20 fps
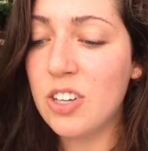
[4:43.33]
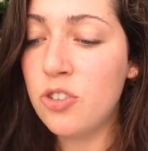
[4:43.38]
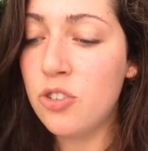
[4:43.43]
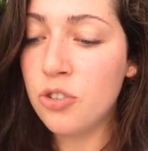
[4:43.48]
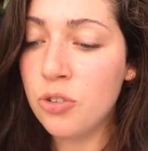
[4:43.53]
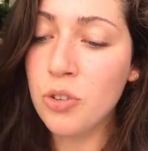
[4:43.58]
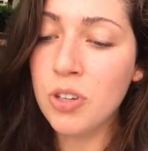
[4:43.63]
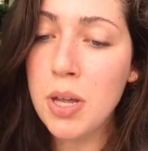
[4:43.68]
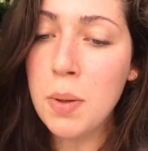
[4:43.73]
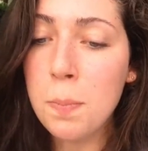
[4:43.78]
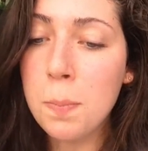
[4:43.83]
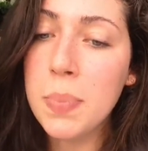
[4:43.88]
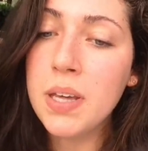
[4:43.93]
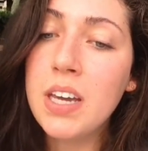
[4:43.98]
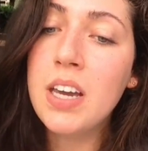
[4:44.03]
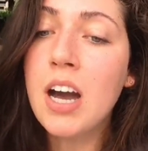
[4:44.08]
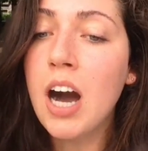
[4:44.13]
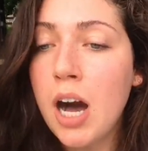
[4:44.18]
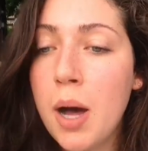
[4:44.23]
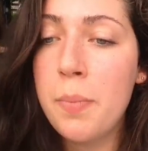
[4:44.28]
truly
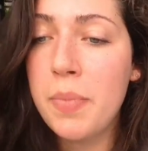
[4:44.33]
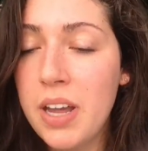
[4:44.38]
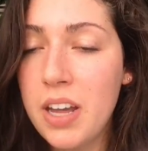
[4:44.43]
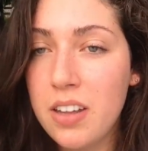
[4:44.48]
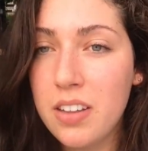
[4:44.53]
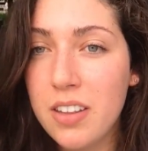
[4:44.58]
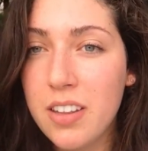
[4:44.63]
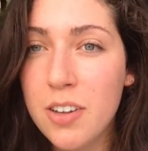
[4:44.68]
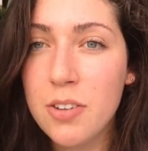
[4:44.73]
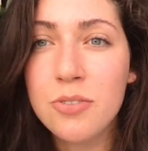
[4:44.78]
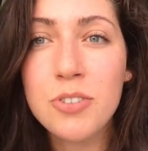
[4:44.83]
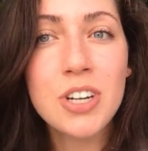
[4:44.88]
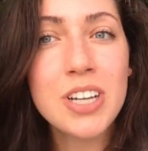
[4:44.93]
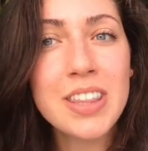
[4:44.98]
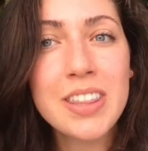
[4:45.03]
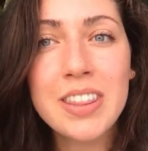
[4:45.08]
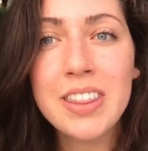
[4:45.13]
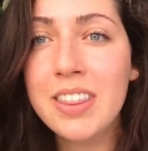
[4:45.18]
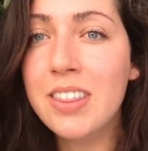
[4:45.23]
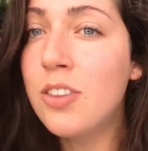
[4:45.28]
become it for
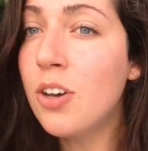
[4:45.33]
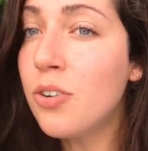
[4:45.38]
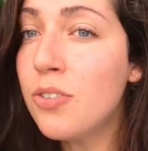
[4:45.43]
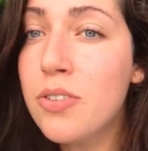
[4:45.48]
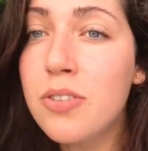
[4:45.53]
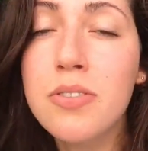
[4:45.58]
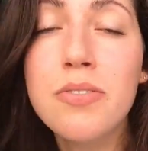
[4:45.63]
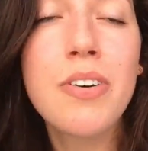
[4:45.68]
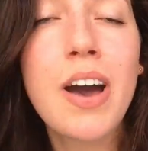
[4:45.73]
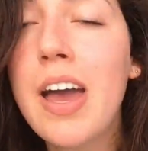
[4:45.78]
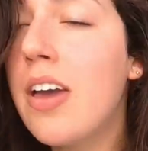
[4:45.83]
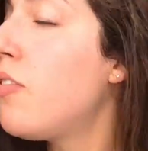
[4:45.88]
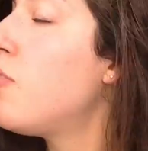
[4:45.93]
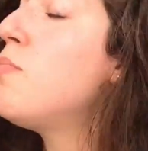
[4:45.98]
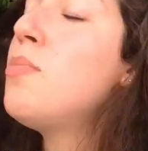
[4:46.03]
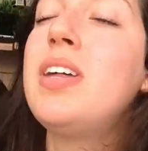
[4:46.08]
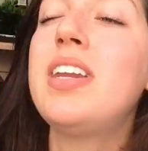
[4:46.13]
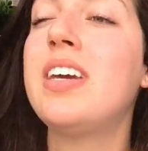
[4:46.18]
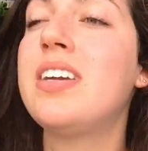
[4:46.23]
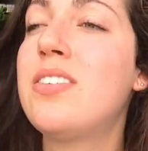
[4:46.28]
those 5
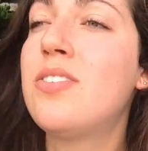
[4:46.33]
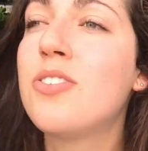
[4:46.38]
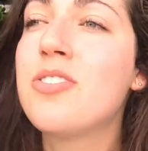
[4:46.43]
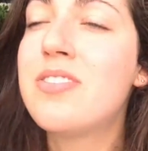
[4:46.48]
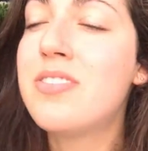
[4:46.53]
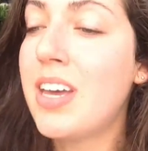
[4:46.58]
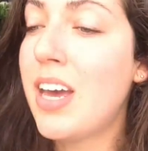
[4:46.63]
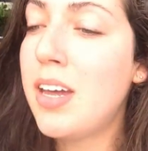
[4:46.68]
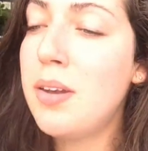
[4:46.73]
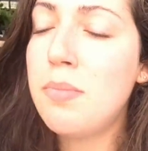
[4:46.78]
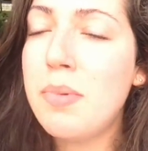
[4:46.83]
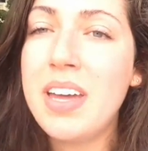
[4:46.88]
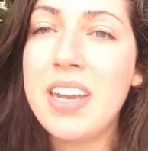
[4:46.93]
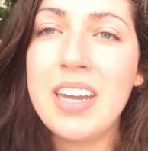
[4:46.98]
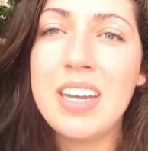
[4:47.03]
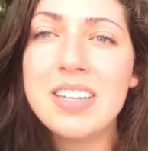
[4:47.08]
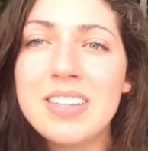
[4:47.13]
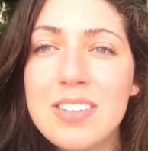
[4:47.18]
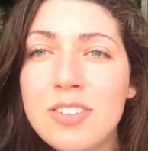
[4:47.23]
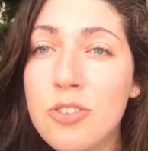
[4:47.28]
minutes, those 10
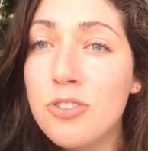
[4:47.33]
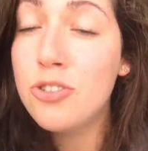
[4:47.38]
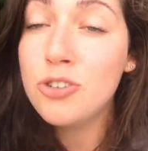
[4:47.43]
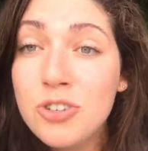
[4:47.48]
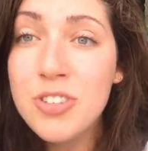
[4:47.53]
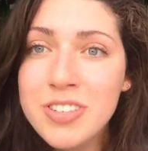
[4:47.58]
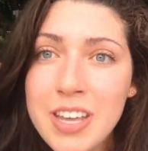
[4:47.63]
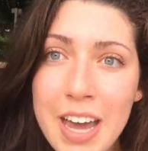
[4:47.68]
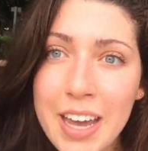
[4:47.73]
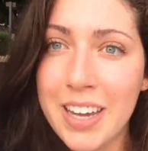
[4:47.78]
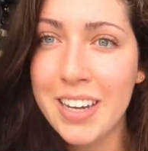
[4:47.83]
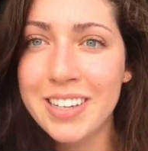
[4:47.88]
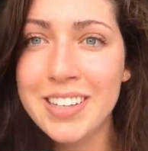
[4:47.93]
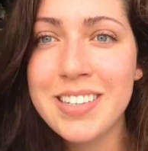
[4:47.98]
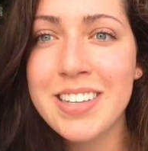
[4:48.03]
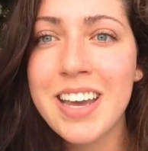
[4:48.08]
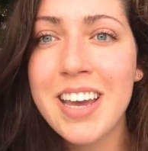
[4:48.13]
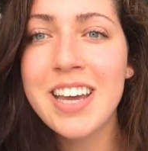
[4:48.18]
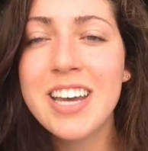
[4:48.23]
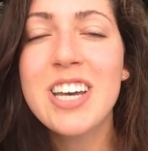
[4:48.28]
minutes, those 2
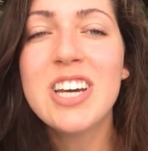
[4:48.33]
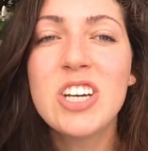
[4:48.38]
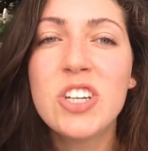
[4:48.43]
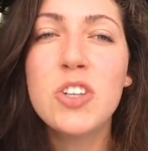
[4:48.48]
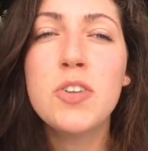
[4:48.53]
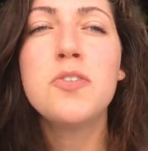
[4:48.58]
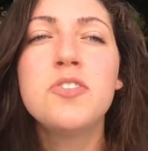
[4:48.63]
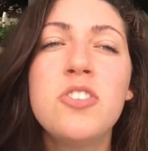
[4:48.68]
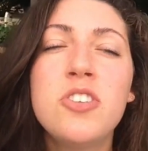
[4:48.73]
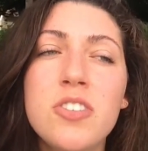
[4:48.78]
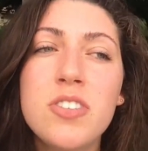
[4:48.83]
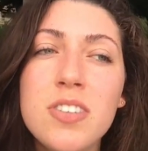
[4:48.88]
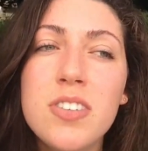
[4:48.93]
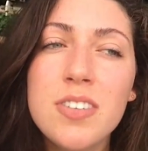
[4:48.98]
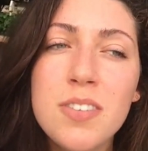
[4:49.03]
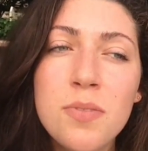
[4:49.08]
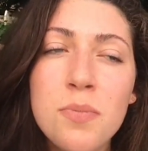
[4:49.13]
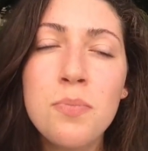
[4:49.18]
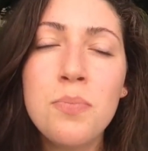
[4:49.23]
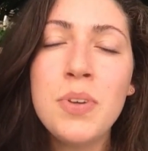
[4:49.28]
seconds. Just
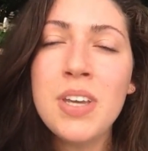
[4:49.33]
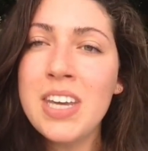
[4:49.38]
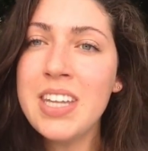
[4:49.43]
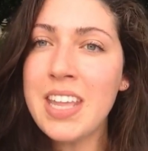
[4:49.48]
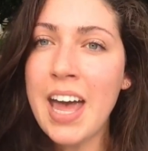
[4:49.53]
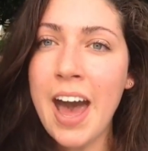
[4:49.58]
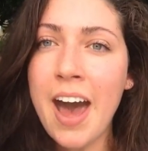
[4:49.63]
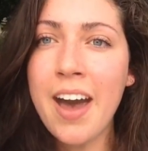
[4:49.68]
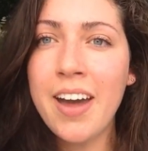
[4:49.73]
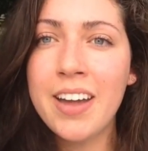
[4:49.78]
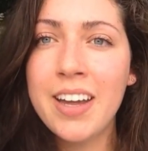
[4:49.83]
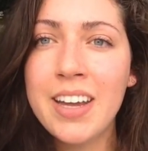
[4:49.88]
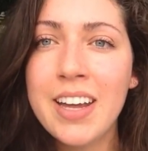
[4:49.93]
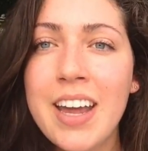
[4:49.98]
be that.